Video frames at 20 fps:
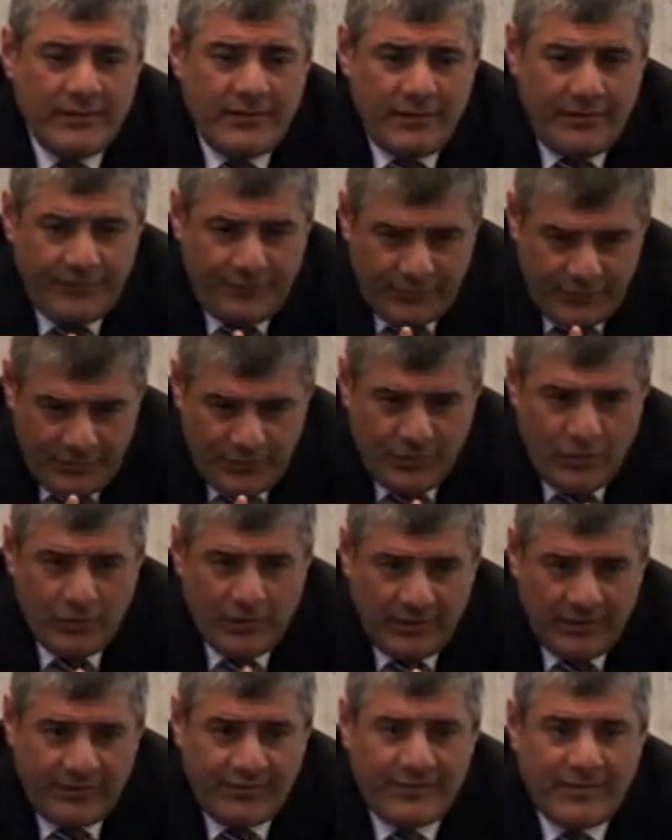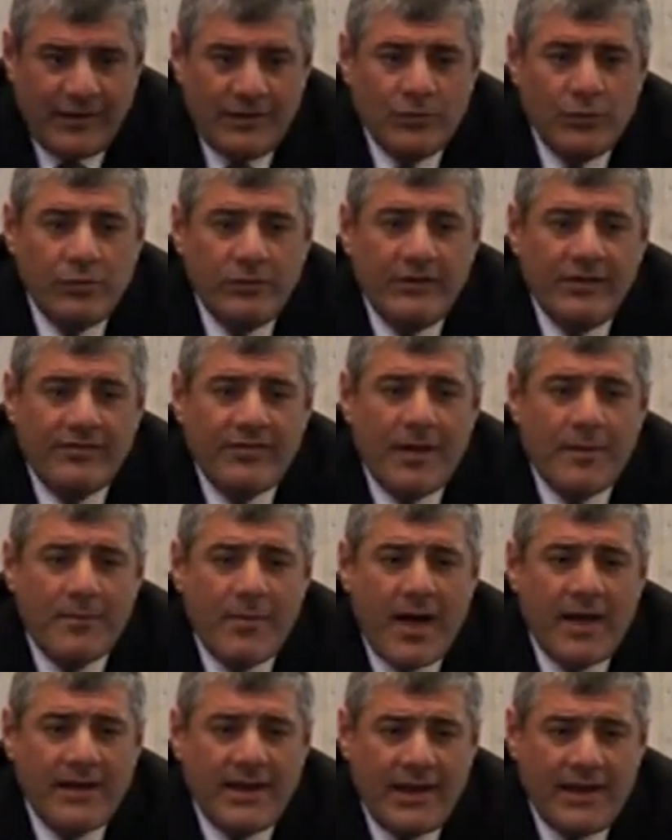if you don't understand who this
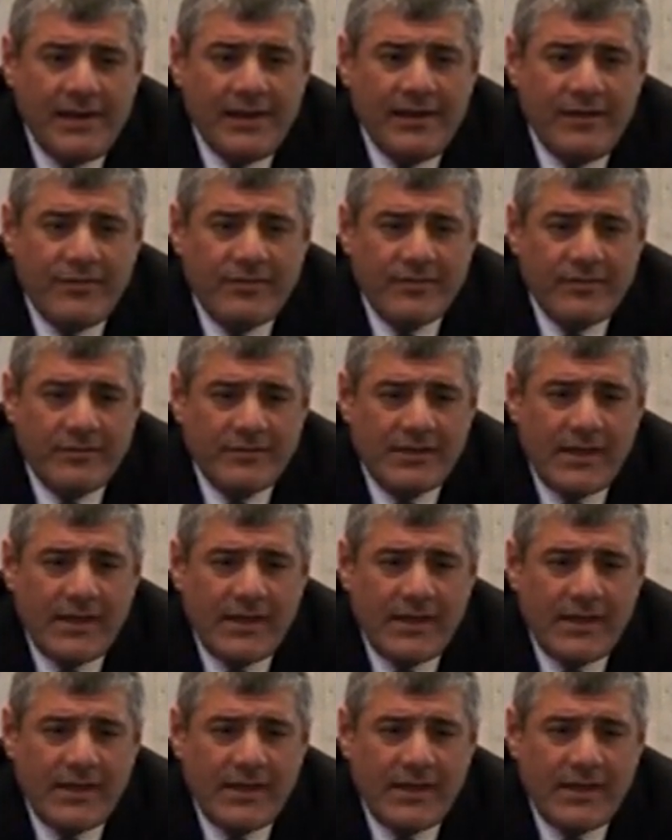Abaye is,